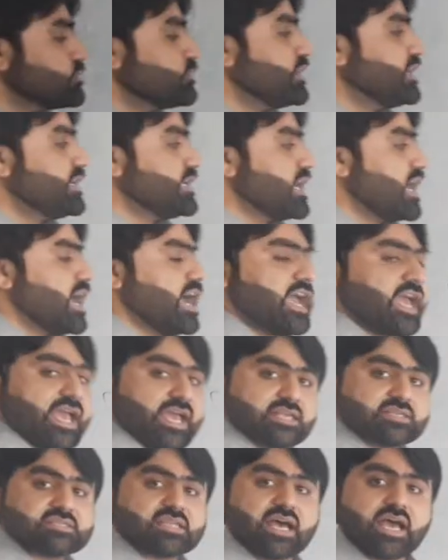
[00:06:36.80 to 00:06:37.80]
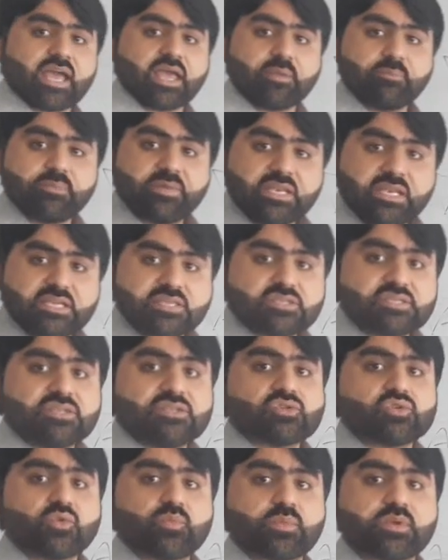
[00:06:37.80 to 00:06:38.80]
media has the ability
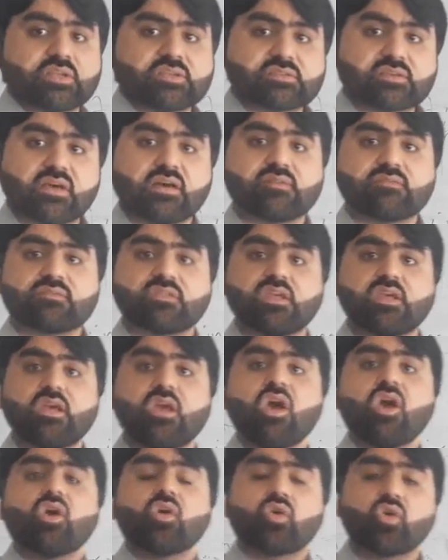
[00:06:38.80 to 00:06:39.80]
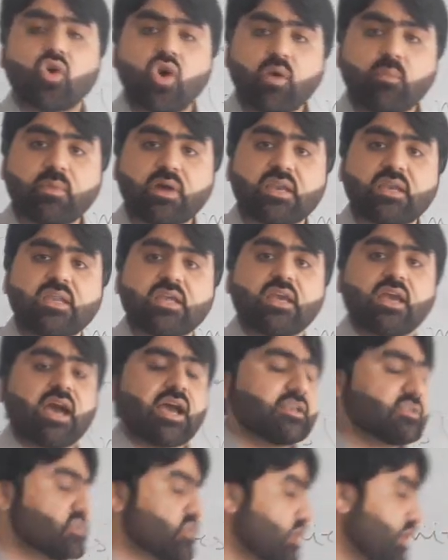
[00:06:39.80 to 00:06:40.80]
to preserve the commonly
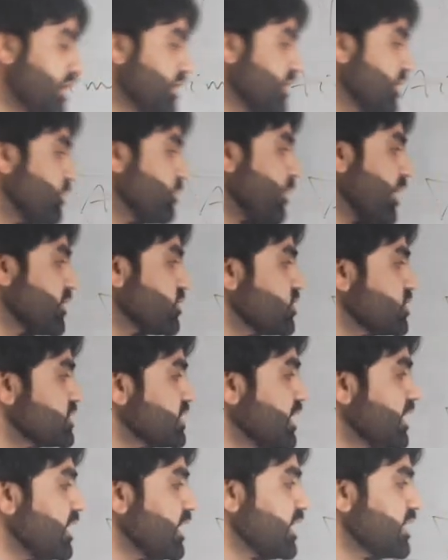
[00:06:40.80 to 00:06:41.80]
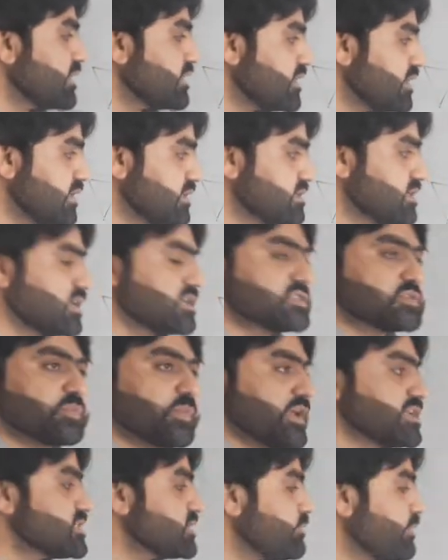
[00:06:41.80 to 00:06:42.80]
isolated pathogen in these
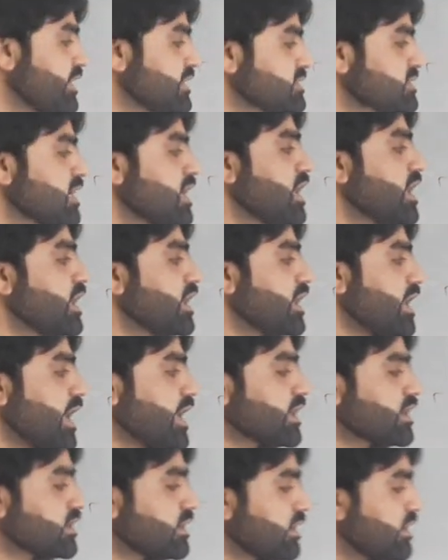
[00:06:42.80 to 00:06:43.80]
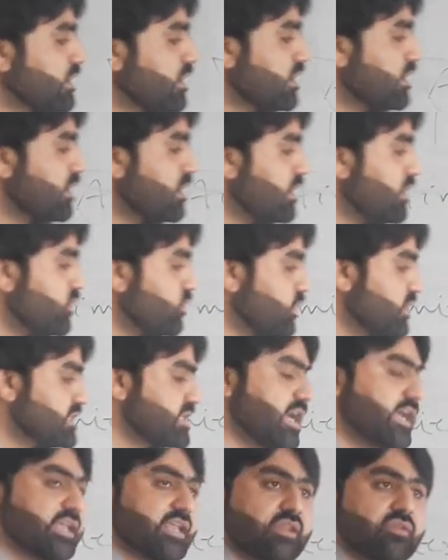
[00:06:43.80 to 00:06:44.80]
specimens, like
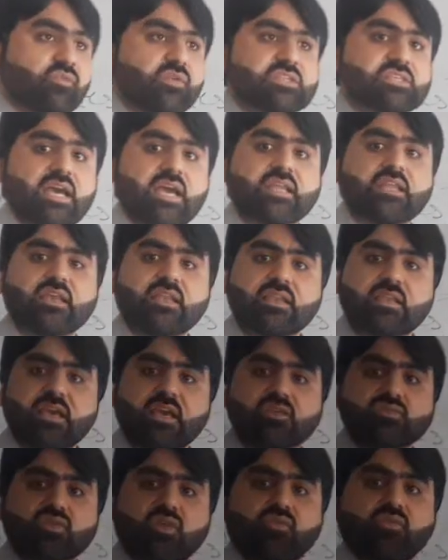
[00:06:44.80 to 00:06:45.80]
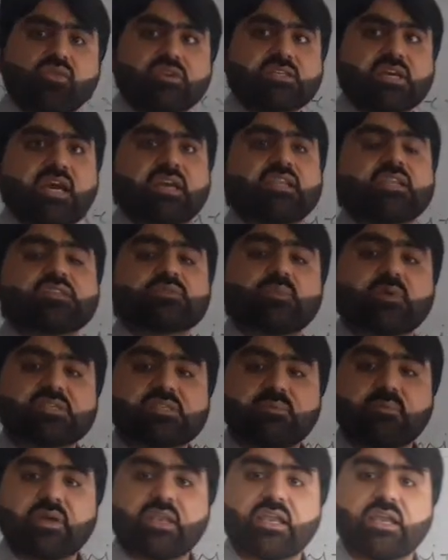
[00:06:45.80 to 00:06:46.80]
in case of vaginal
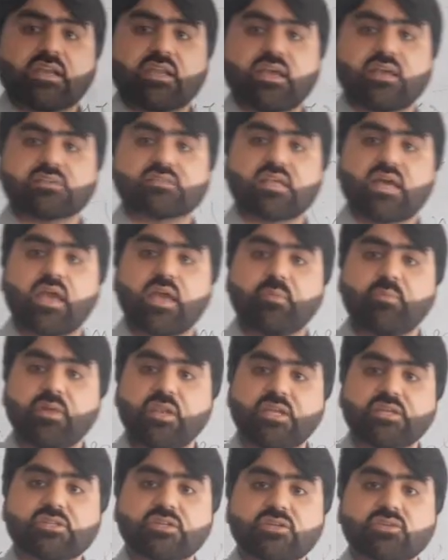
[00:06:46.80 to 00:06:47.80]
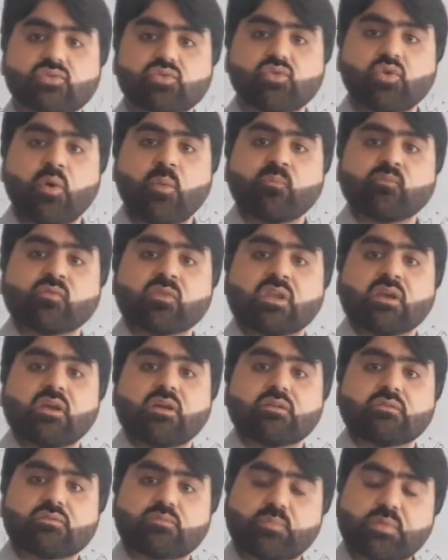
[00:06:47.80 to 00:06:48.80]
specimen, it has the ability to
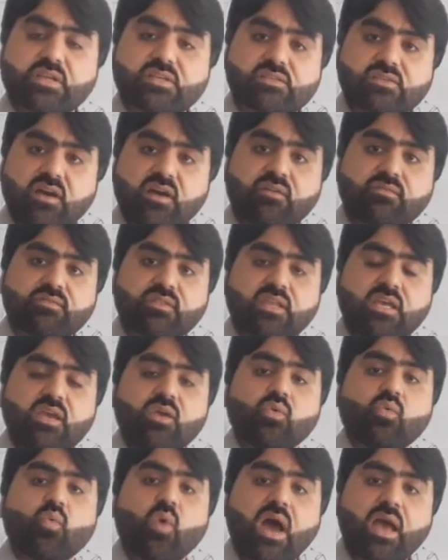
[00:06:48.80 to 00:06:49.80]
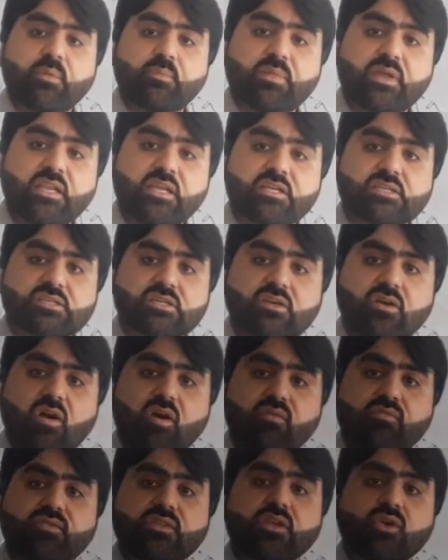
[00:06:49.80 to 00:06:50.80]
preserve the viability
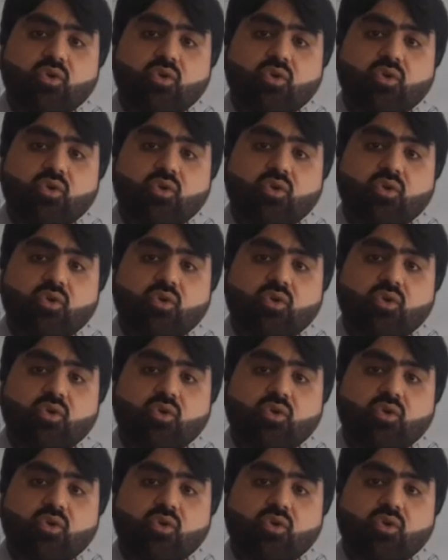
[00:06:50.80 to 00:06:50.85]
of the